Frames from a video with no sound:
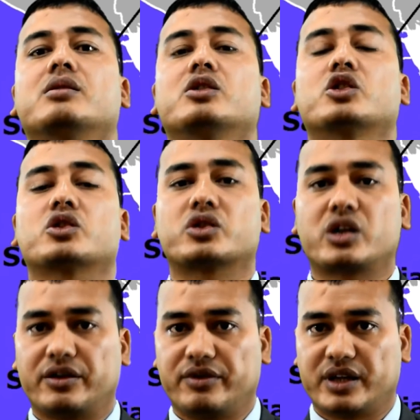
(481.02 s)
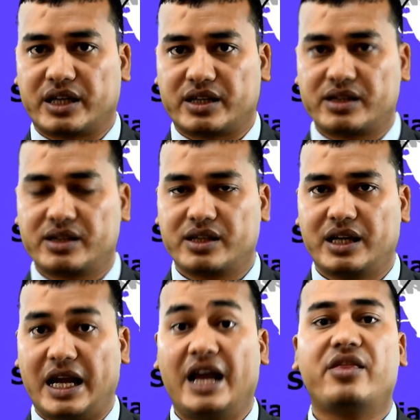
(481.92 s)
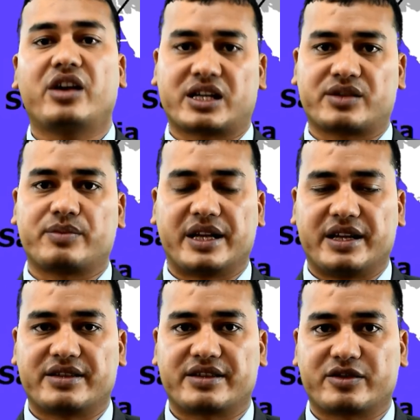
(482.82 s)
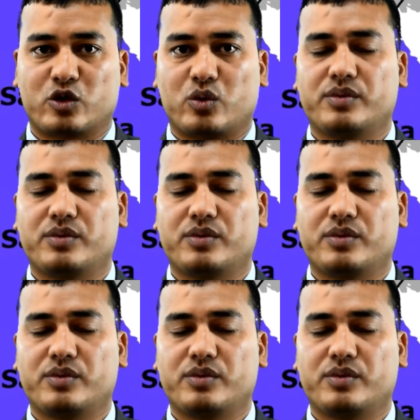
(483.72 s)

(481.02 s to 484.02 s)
certificate and the experience too.